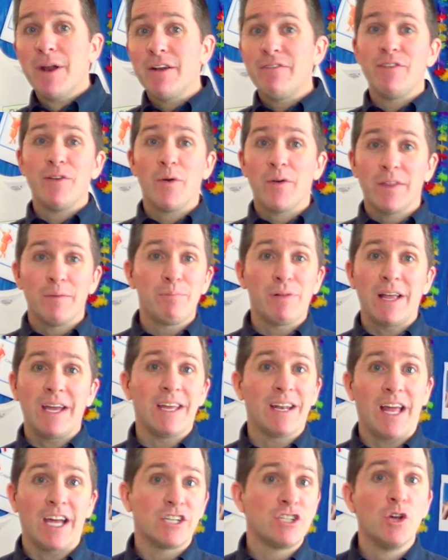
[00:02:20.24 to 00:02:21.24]
But if you only
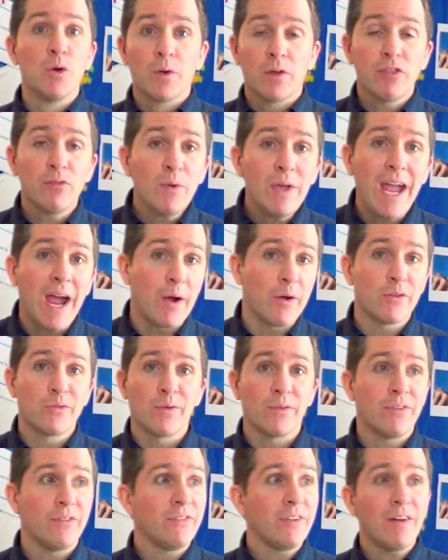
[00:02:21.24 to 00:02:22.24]
plan like 2 or 3 hours
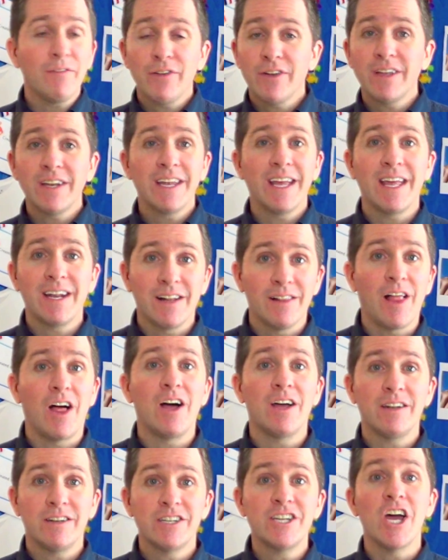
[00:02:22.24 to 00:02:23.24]
worth of stuff, you're gonna get a
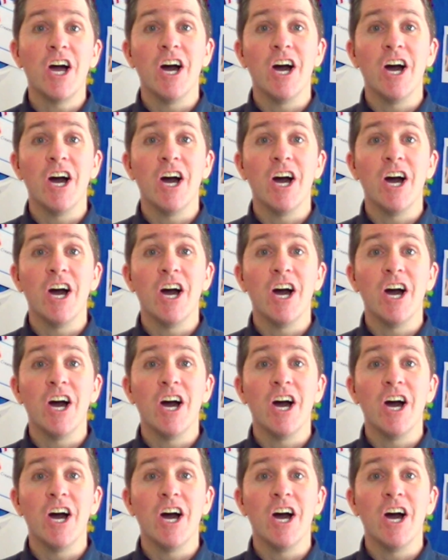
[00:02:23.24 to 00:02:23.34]
lot